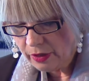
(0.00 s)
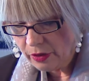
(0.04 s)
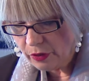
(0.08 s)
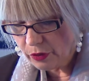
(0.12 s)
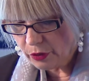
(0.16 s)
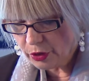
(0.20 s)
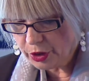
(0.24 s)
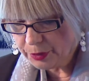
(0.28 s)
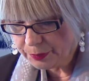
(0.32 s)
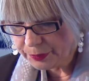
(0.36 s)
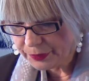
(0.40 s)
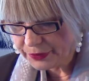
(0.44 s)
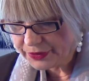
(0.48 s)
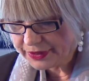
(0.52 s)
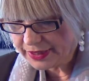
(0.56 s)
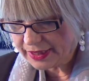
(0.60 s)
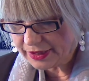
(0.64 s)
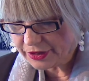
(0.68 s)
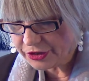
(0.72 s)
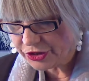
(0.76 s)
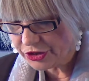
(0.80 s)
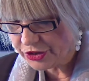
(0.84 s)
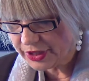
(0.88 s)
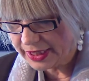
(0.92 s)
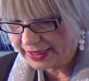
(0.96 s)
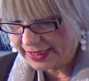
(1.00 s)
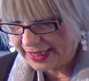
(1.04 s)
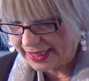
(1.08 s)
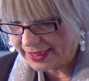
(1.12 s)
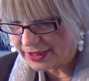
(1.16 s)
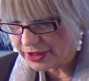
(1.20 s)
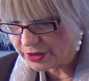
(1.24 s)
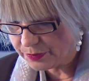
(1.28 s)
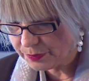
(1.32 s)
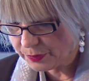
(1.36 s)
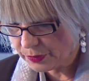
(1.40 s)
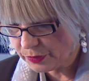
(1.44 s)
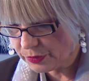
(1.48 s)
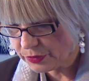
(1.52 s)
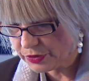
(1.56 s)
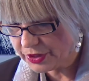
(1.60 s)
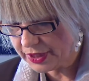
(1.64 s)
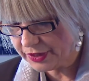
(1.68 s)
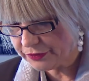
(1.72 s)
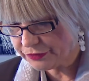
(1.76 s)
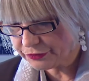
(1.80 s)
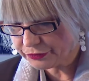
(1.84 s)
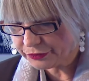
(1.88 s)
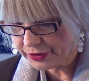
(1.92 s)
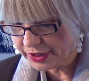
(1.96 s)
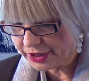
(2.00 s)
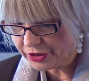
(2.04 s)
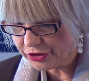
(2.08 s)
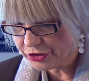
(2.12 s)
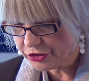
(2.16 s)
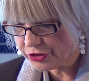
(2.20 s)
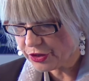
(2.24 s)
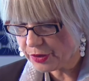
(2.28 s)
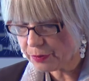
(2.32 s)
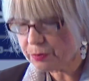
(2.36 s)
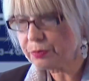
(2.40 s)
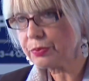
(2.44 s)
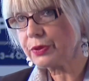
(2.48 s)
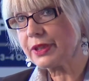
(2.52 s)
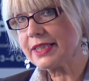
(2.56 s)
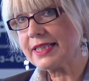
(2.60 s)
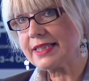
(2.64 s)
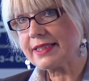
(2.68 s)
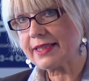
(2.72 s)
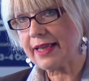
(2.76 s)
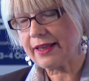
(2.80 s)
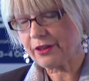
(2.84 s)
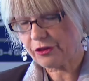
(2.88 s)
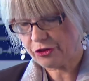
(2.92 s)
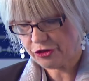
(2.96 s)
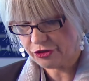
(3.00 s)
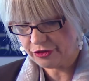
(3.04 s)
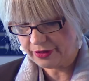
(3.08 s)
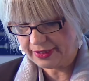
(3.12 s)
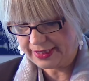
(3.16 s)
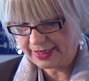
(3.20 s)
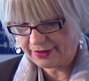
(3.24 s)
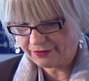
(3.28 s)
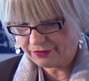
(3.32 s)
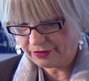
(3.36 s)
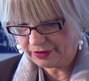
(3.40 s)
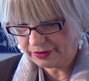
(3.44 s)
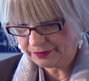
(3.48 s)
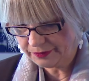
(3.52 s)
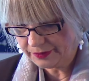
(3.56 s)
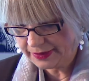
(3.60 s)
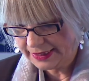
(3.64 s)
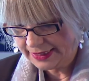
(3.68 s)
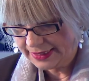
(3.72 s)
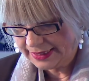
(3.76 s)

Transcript: Oil production and export have reached pre-sanction level,